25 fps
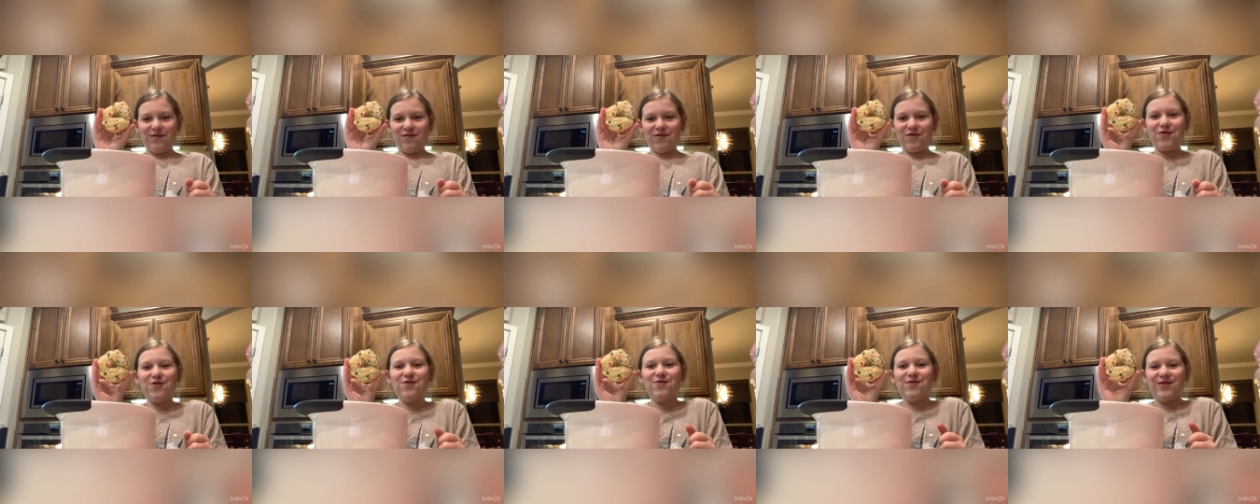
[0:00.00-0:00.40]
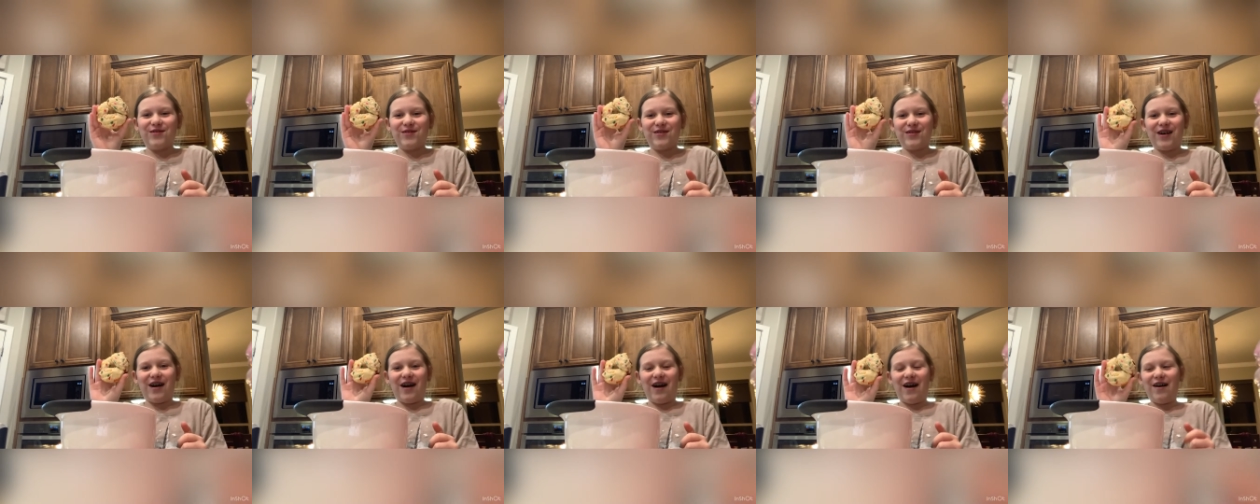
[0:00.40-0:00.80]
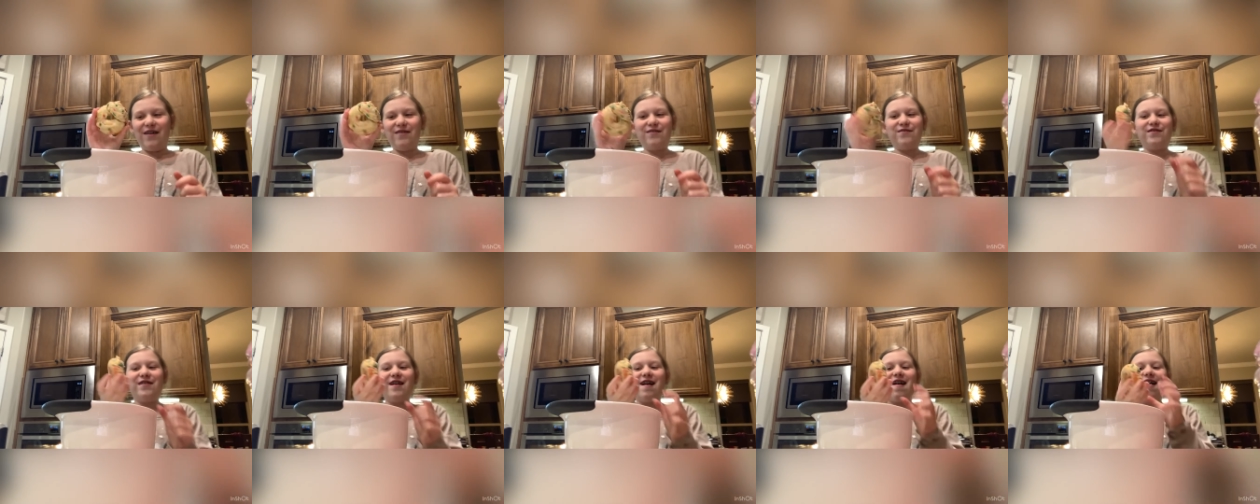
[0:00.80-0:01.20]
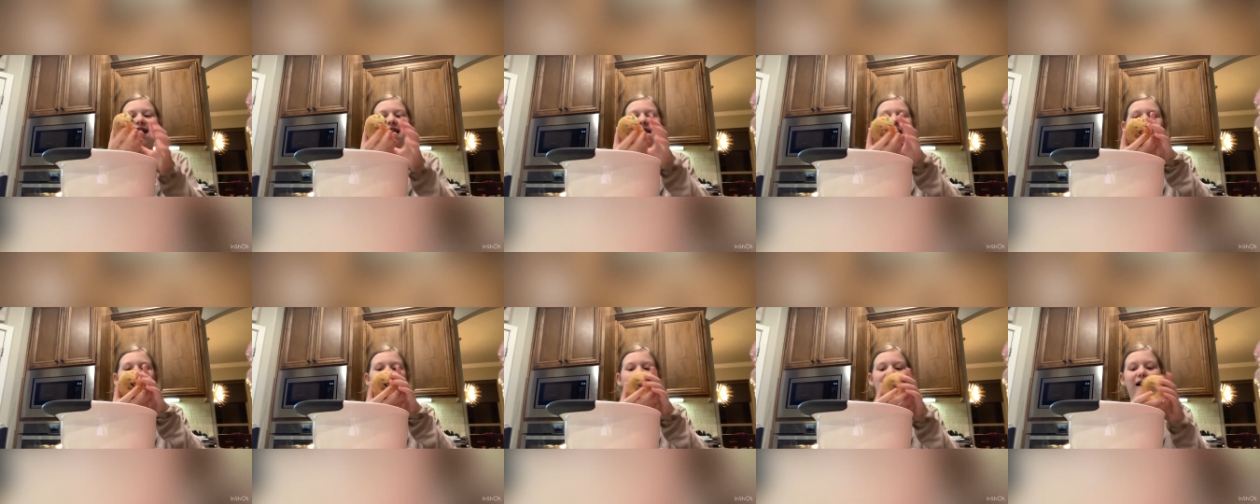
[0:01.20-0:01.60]
cooled off,
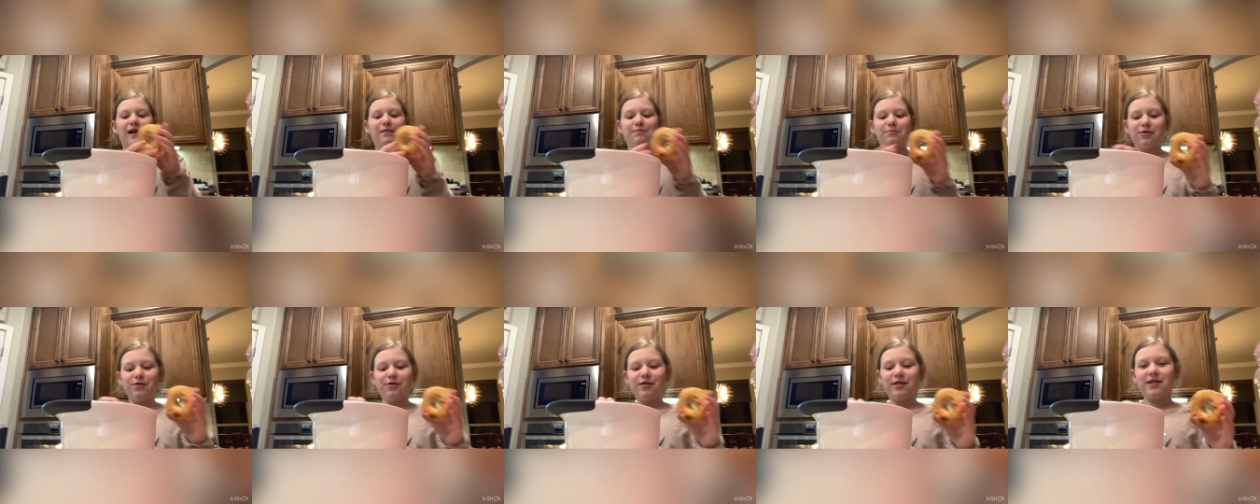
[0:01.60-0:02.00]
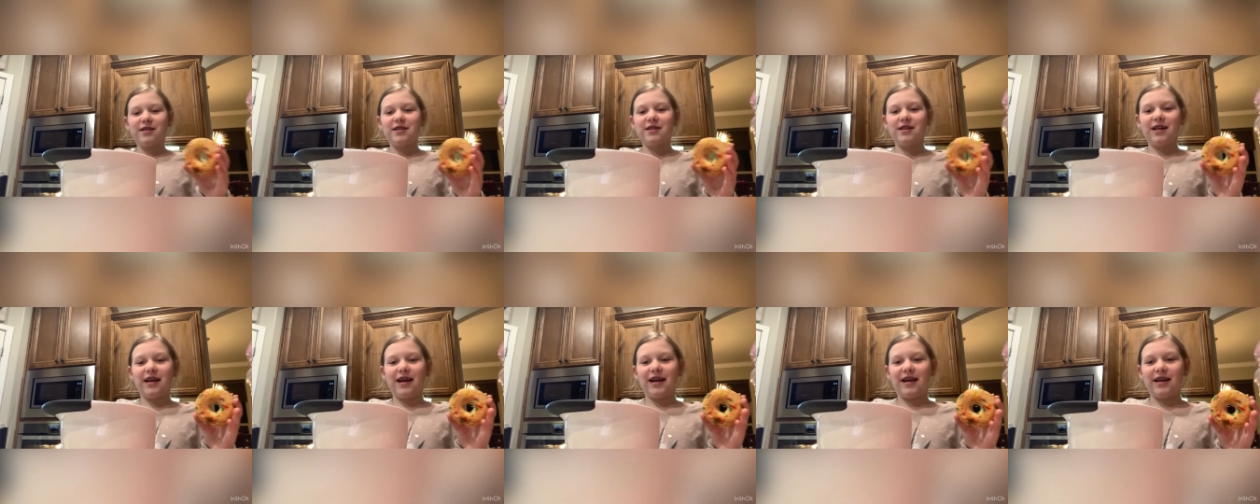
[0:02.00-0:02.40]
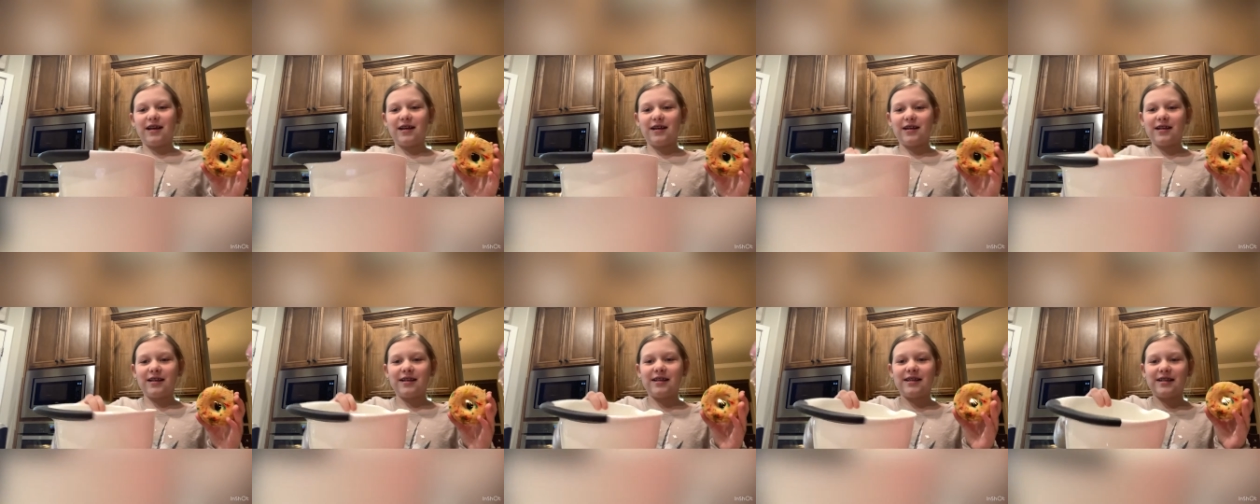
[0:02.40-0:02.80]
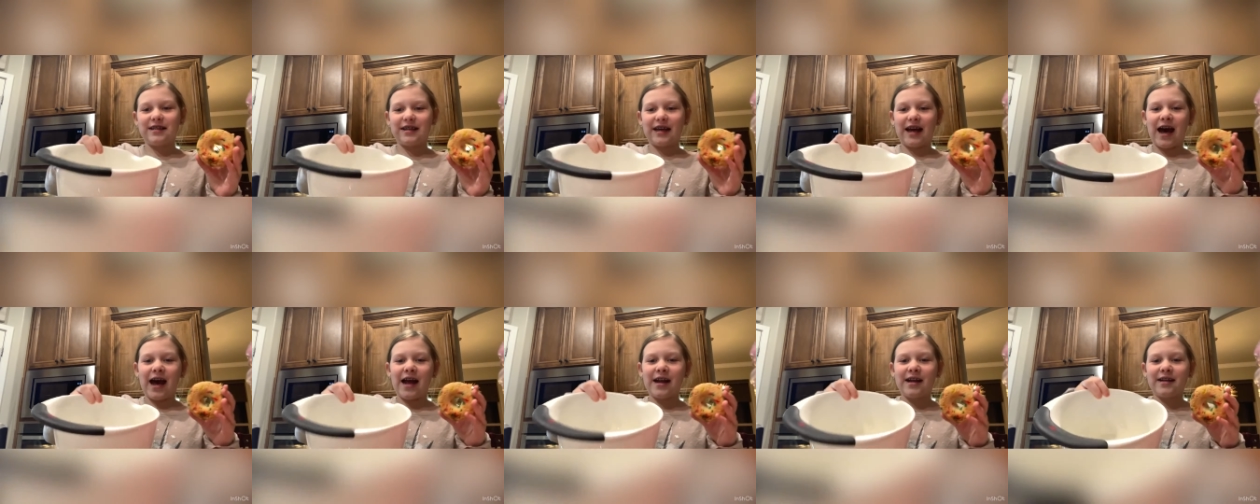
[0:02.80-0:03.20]
I'm going to like
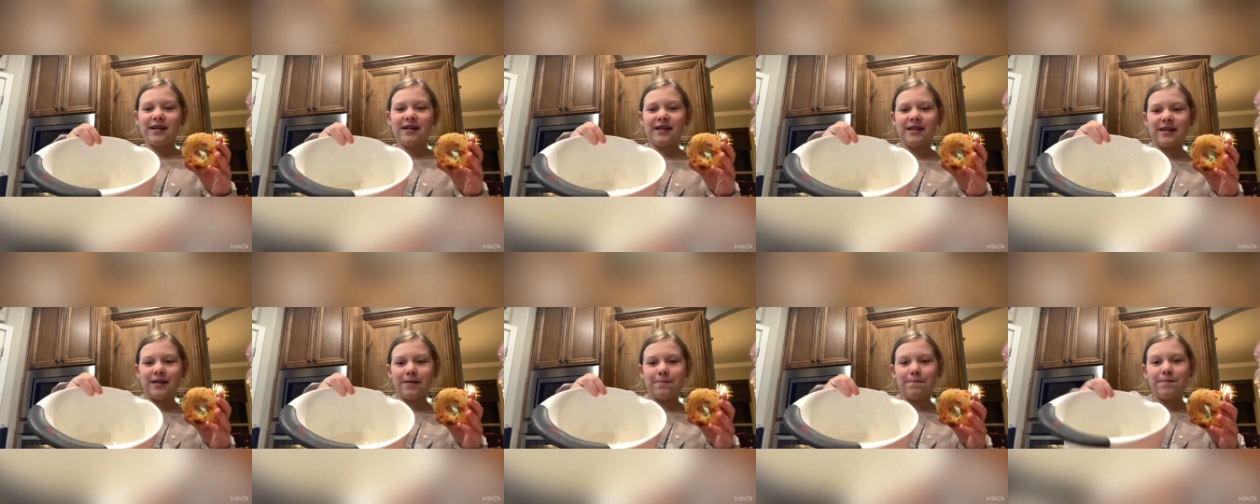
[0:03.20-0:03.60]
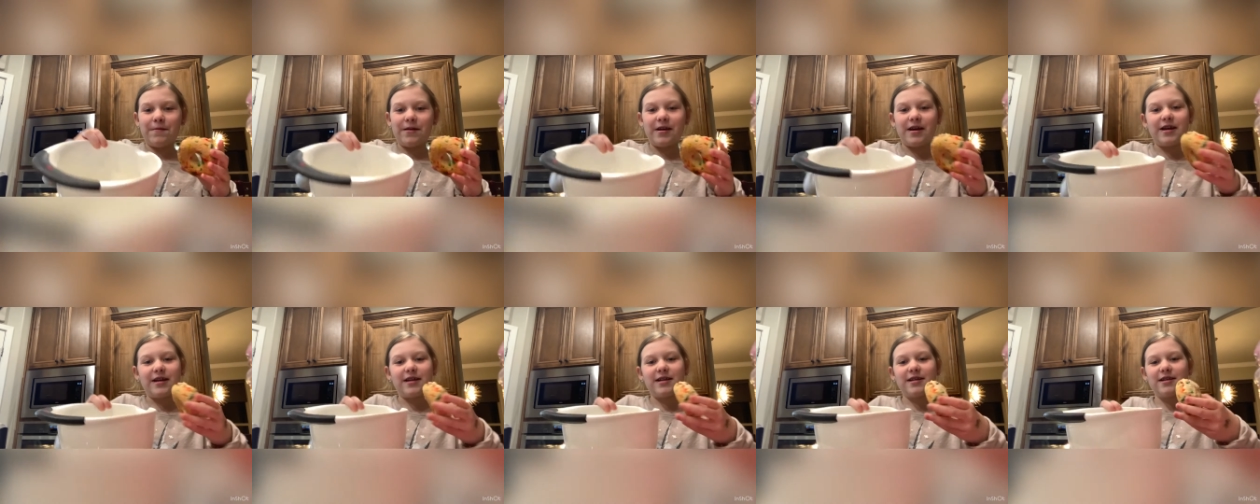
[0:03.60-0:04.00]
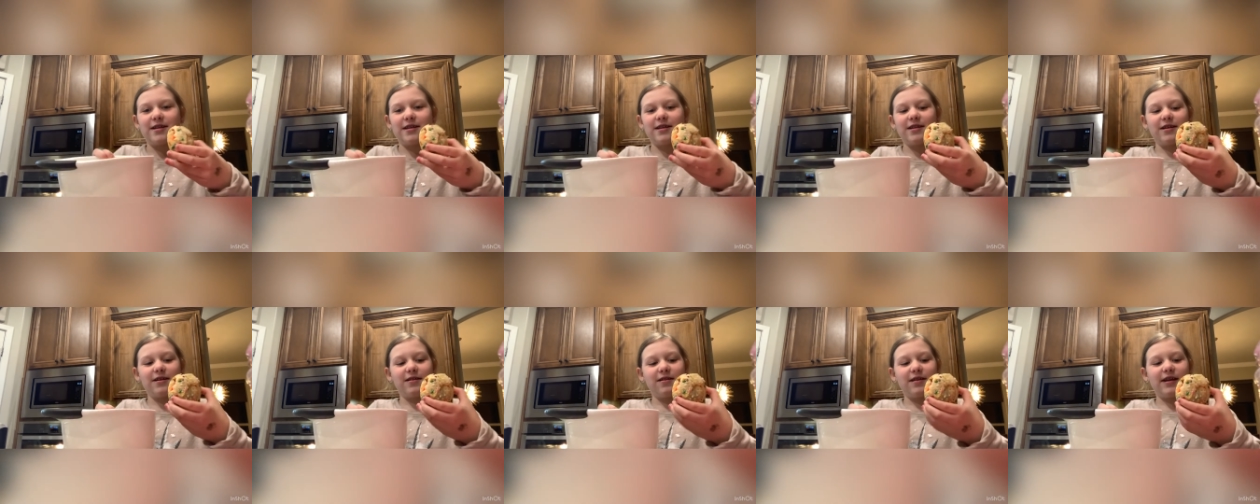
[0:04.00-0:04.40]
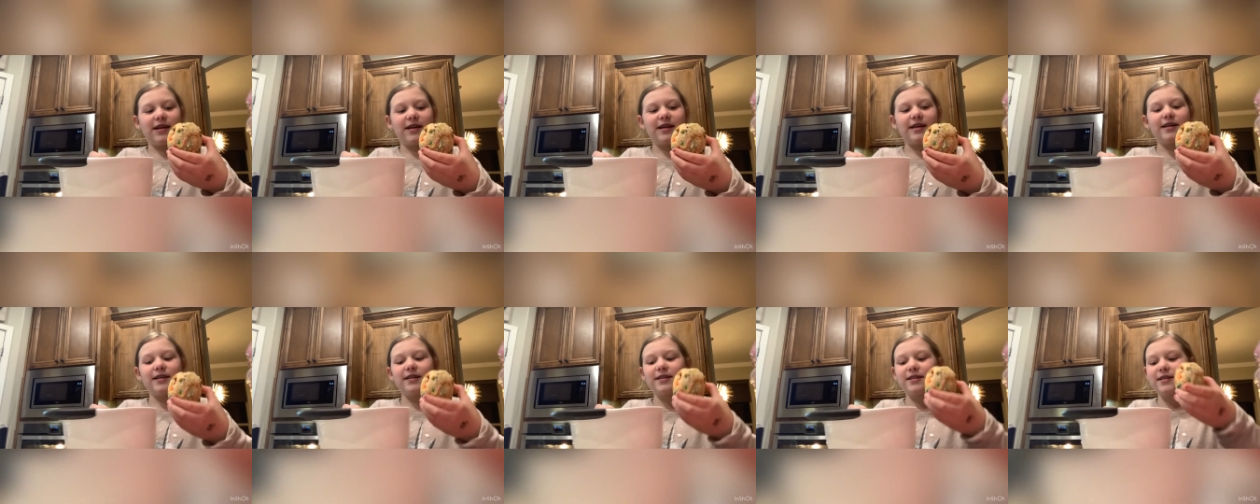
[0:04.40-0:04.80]
kind of dip it into the
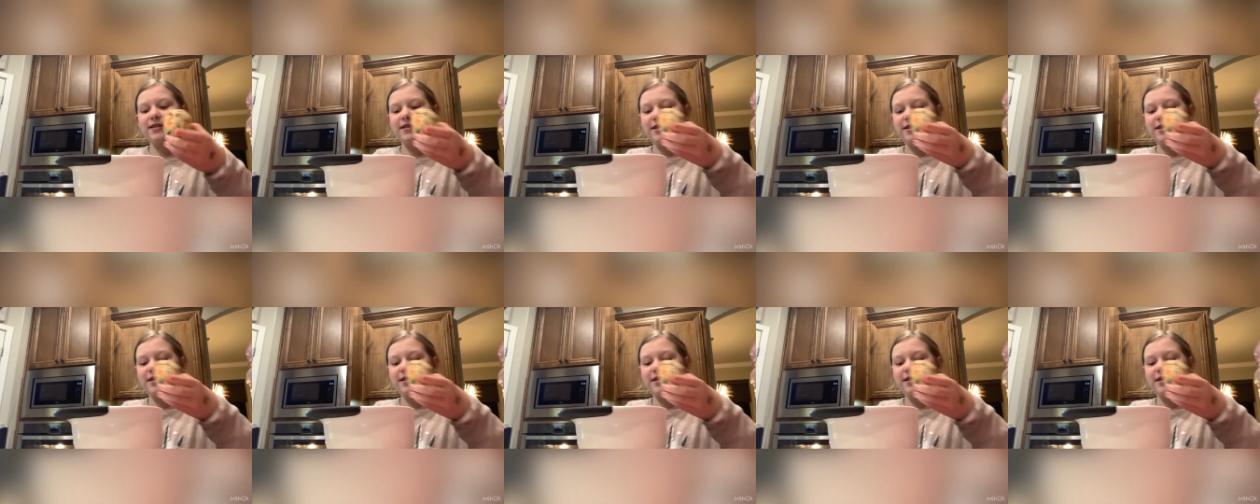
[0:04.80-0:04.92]
glaze.